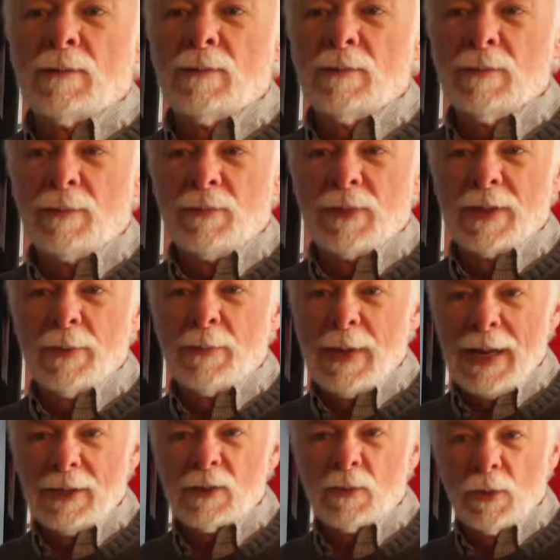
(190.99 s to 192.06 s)
The
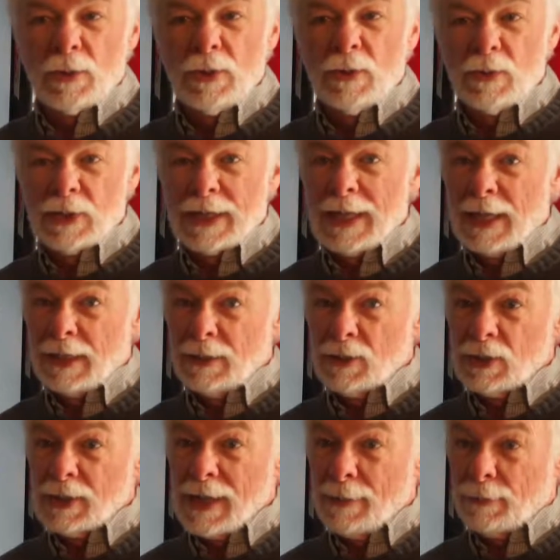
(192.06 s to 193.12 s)
base we'll use again in
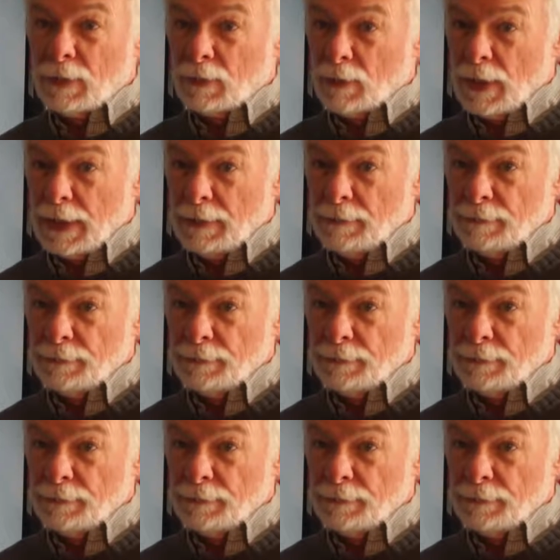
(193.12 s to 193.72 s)
step 3.